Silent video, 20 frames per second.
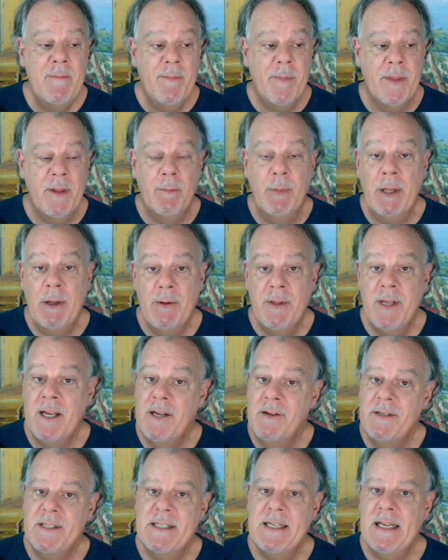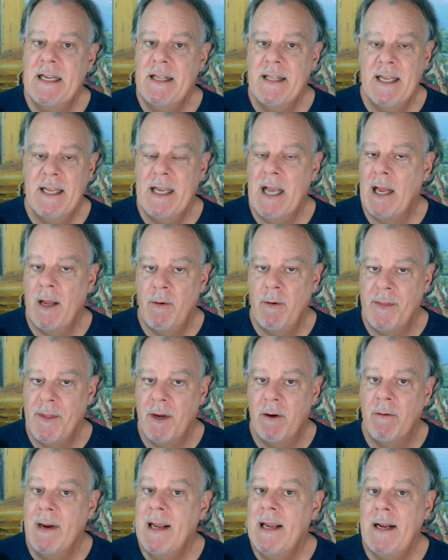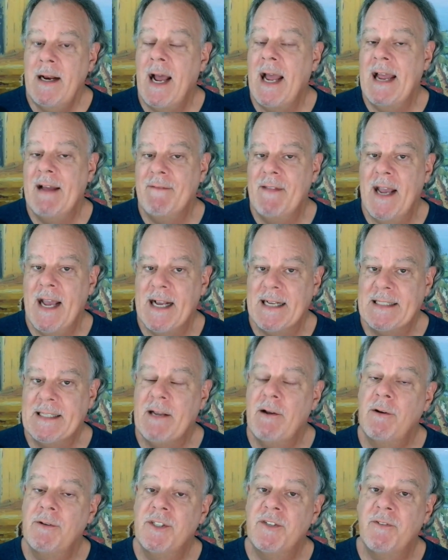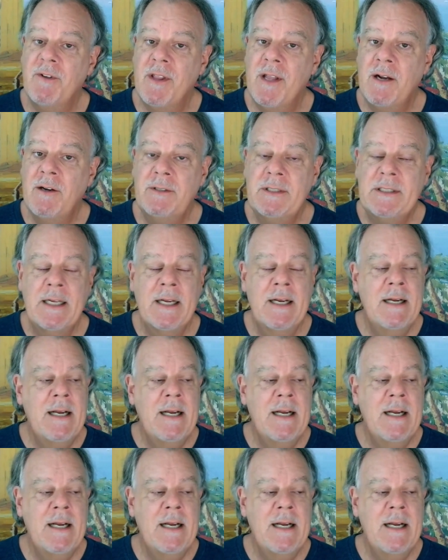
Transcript: The blue that you see, the yellow and the green, I have the hex codes for those.